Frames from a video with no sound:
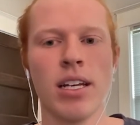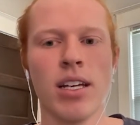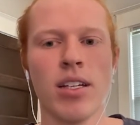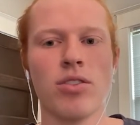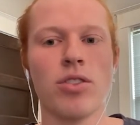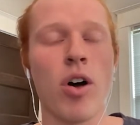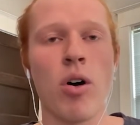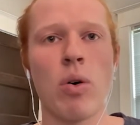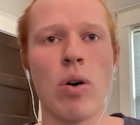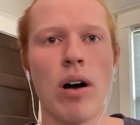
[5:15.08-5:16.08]

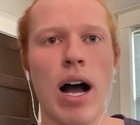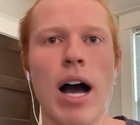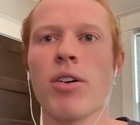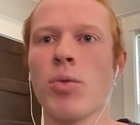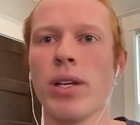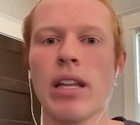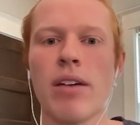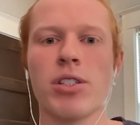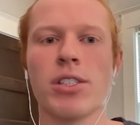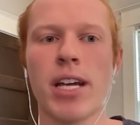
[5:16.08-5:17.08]
So how do we
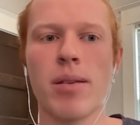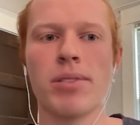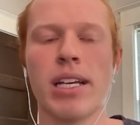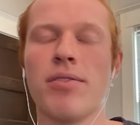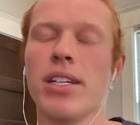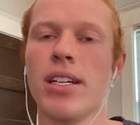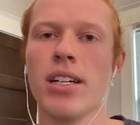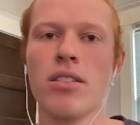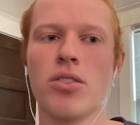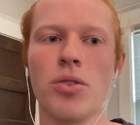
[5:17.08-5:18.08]
leverage type safety
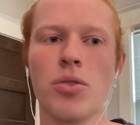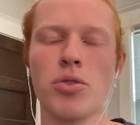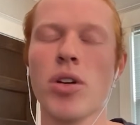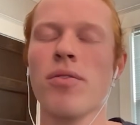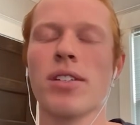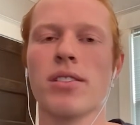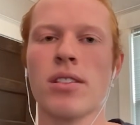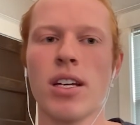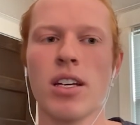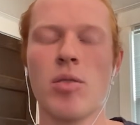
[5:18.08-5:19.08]
to solve this
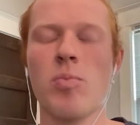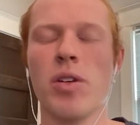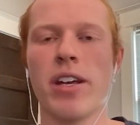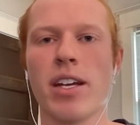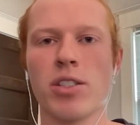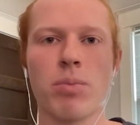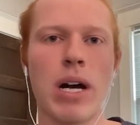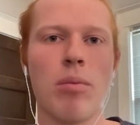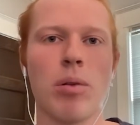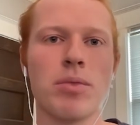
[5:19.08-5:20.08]
communication
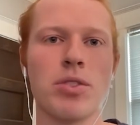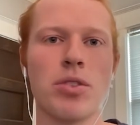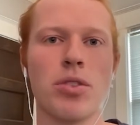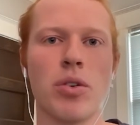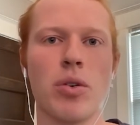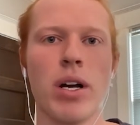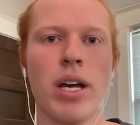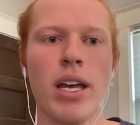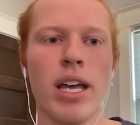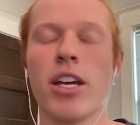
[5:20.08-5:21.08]
problem, to
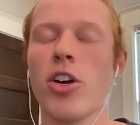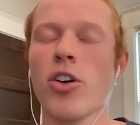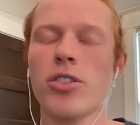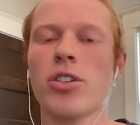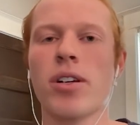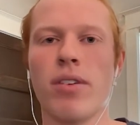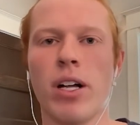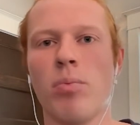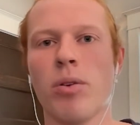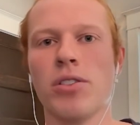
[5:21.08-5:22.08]
encourage our
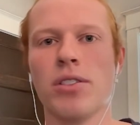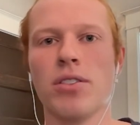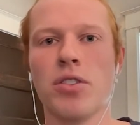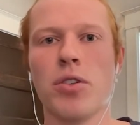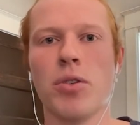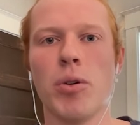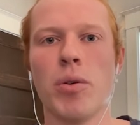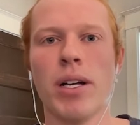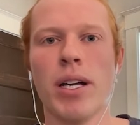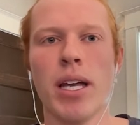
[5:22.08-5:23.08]
developers to
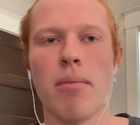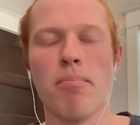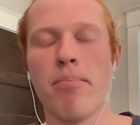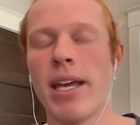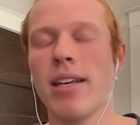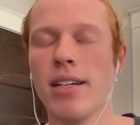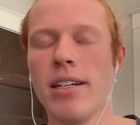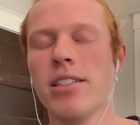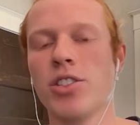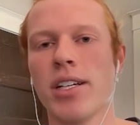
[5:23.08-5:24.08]
make
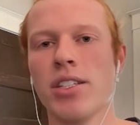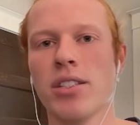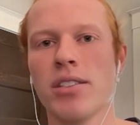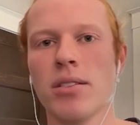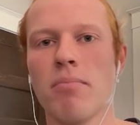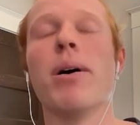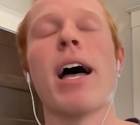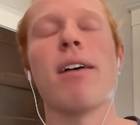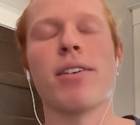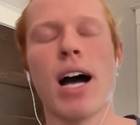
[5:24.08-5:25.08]
needed changes, but
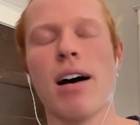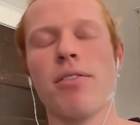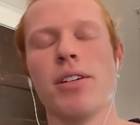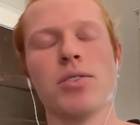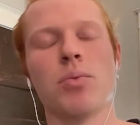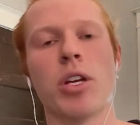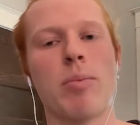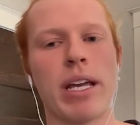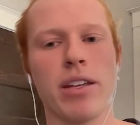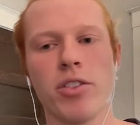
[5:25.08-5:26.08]
have confidence when they're
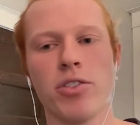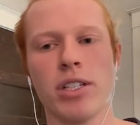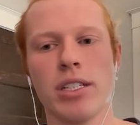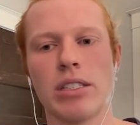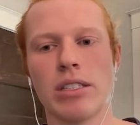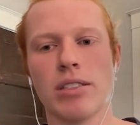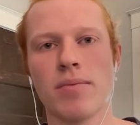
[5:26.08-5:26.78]
making those changes?